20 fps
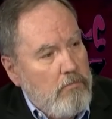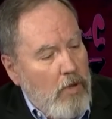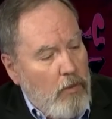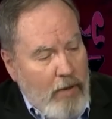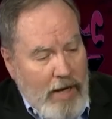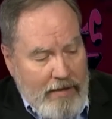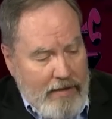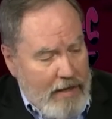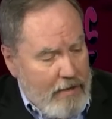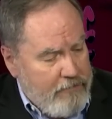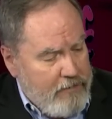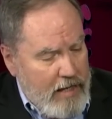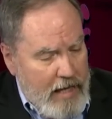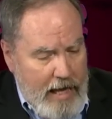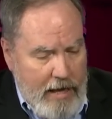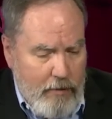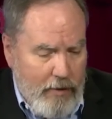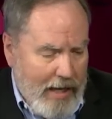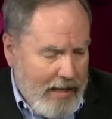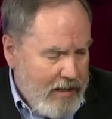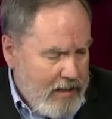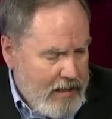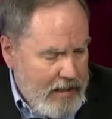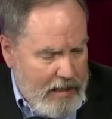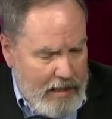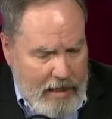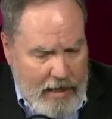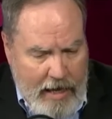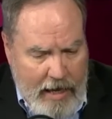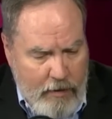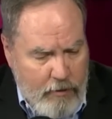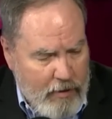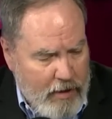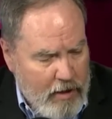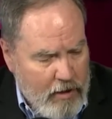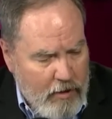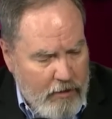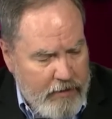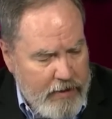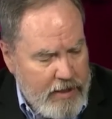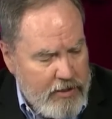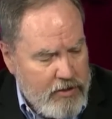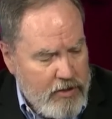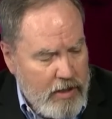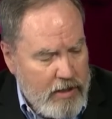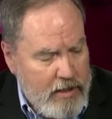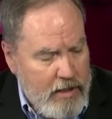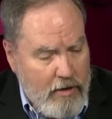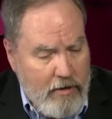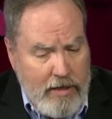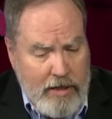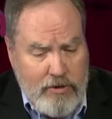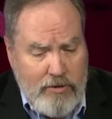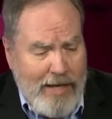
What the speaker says: We got the FDA, we got the DEA, we got all these tyrannies.